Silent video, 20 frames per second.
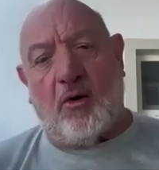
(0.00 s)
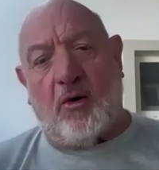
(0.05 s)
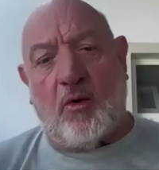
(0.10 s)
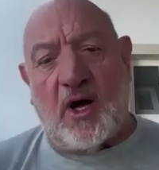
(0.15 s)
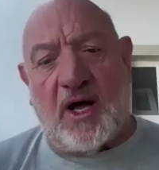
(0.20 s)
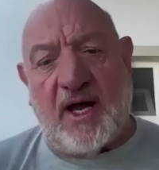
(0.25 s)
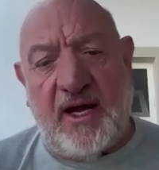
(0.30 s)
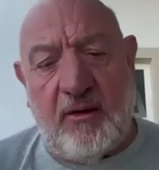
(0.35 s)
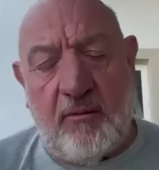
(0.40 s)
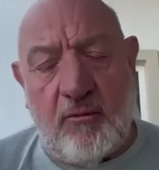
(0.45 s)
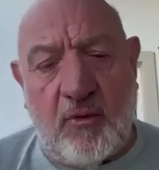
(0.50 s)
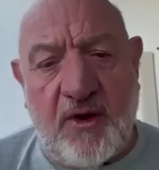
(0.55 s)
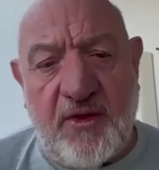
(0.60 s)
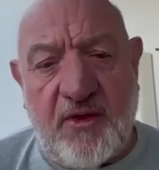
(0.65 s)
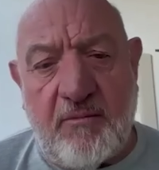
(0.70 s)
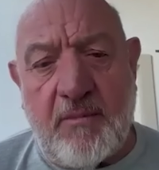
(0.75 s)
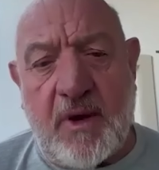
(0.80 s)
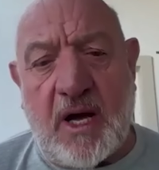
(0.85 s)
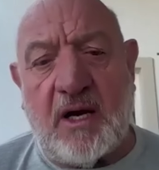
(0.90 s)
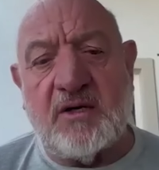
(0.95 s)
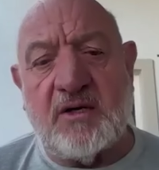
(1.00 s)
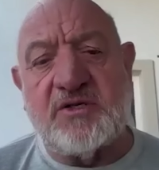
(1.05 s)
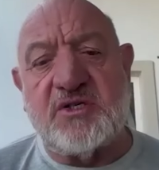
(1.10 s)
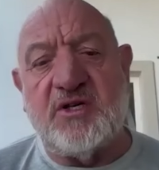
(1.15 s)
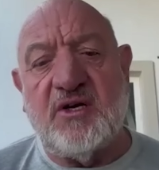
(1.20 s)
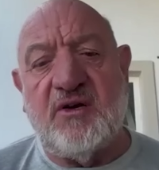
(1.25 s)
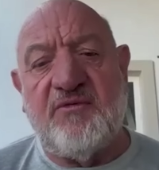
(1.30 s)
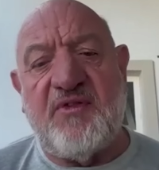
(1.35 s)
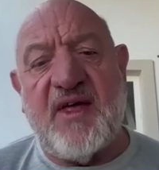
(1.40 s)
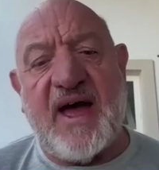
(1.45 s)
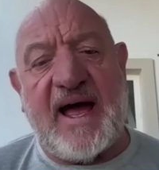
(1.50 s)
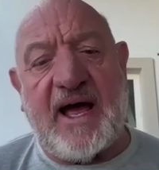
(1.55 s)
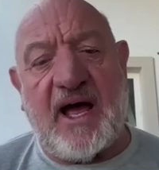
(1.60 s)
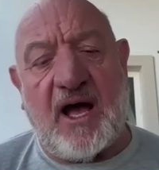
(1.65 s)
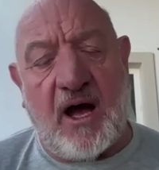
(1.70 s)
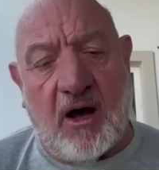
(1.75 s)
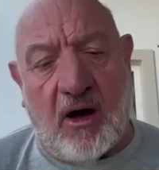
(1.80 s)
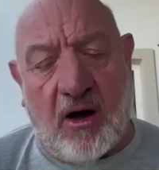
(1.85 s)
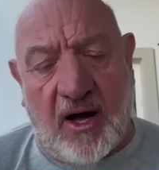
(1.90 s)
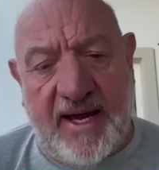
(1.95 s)
away with a mast of that
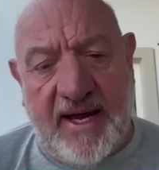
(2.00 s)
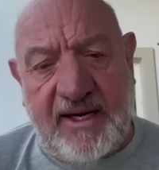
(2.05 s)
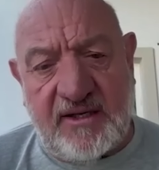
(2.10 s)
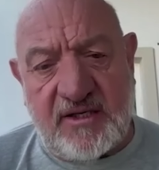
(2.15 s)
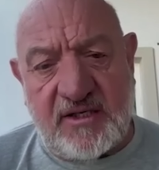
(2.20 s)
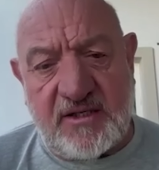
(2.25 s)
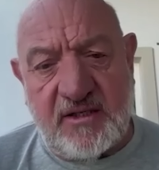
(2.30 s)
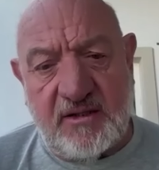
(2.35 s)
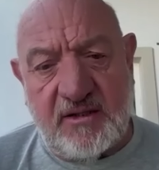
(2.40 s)
height